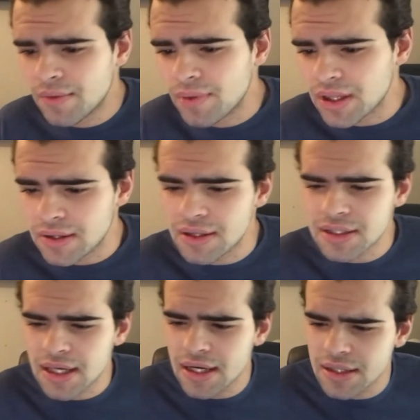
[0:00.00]
But
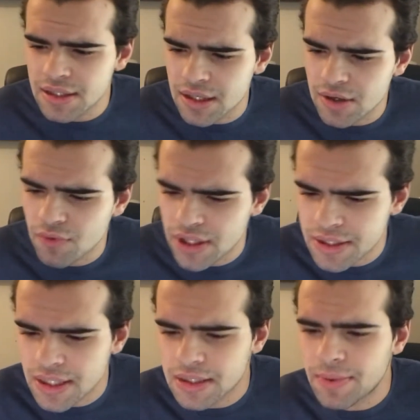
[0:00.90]
let's get into what it
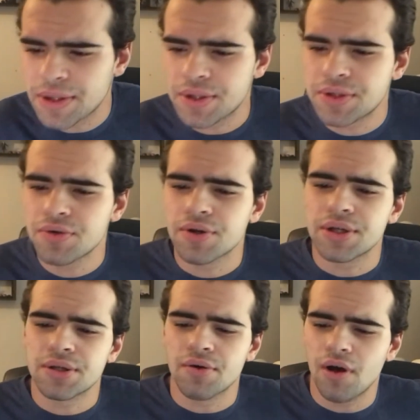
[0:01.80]
says about the story.
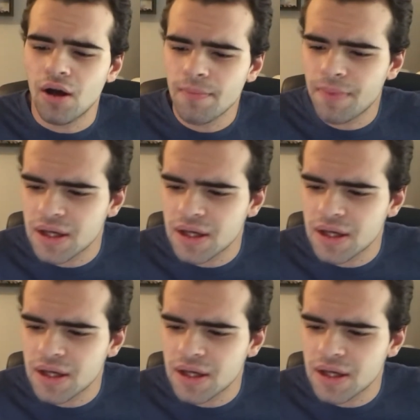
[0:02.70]
So on